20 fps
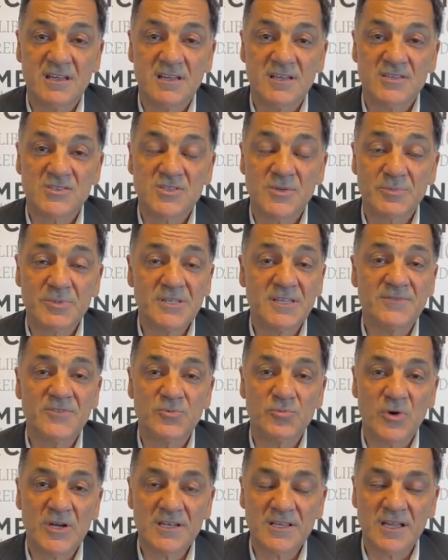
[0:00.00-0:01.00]
to believe in
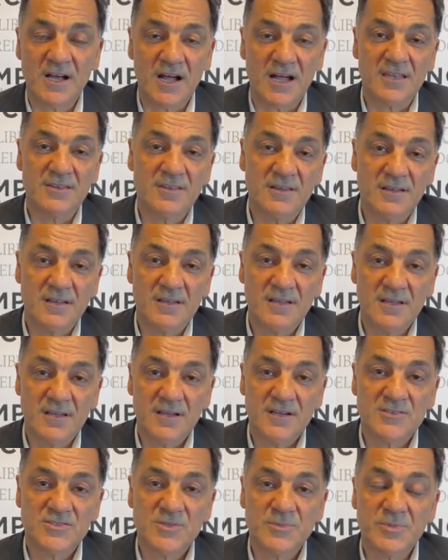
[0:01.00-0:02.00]
one God,
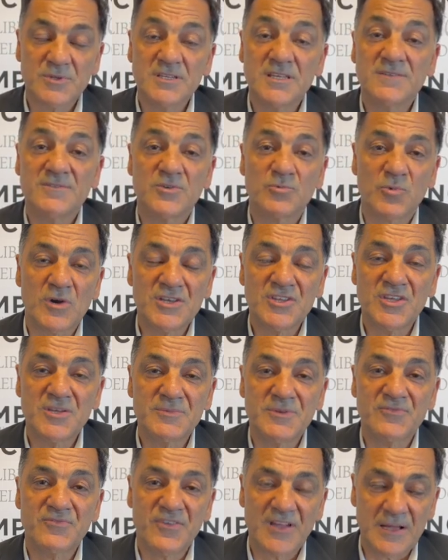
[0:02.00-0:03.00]
to believe in one human
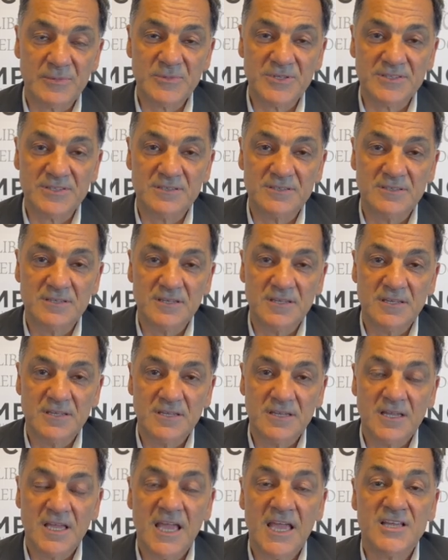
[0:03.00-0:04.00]
family,
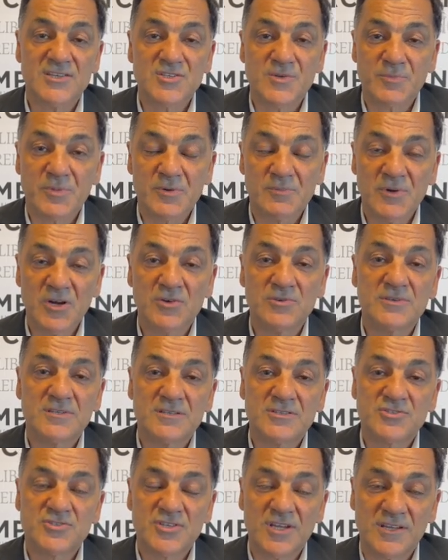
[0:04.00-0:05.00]
and to promote
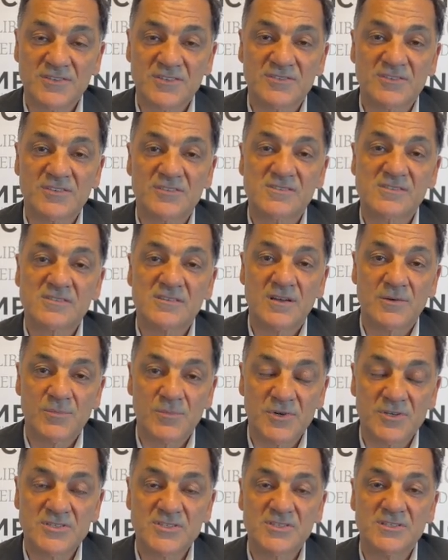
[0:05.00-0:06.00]
justice,
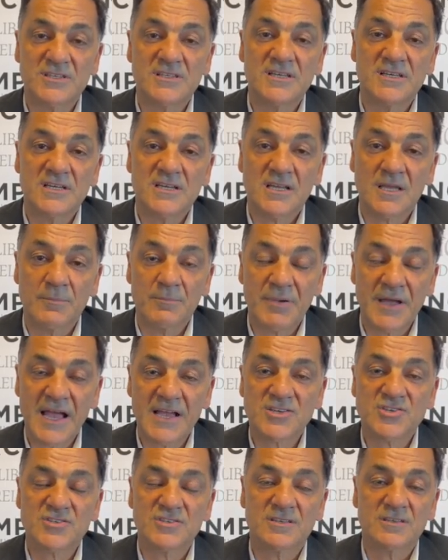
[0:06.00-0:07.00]
mercy,
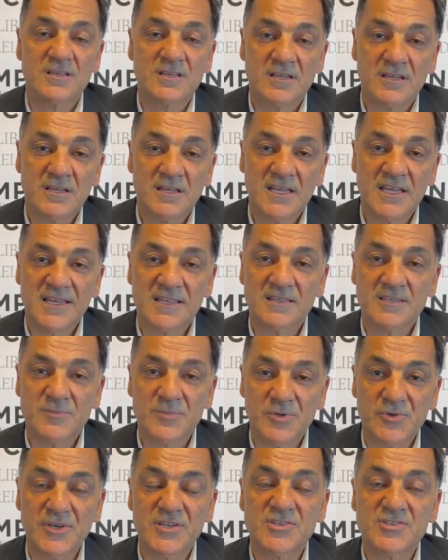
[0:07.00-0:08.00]
compassion, and
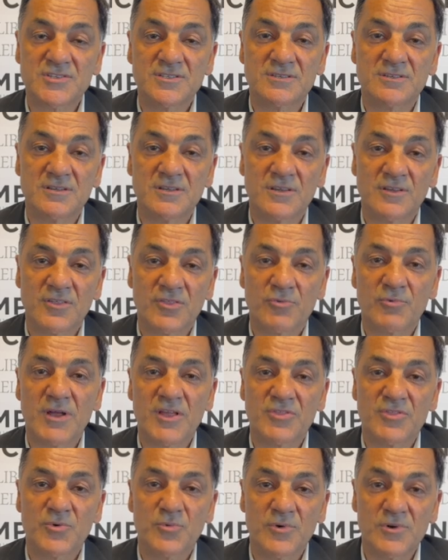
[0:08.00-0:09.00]
liberation throughout
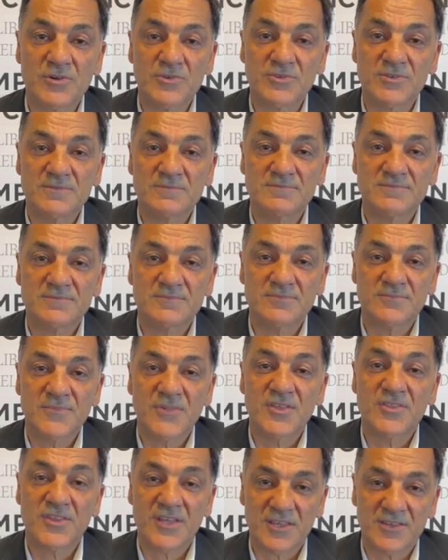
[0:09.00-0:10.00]
the world.
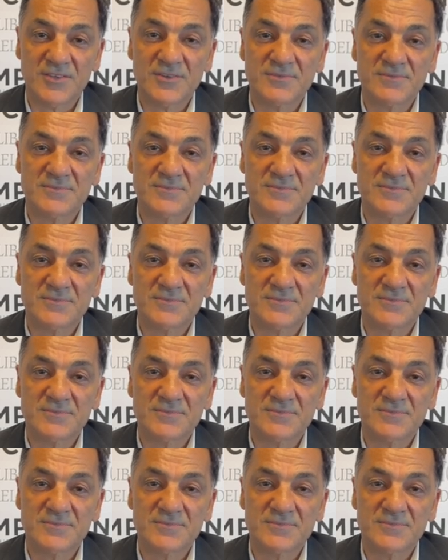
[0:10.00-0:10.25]
Thank you.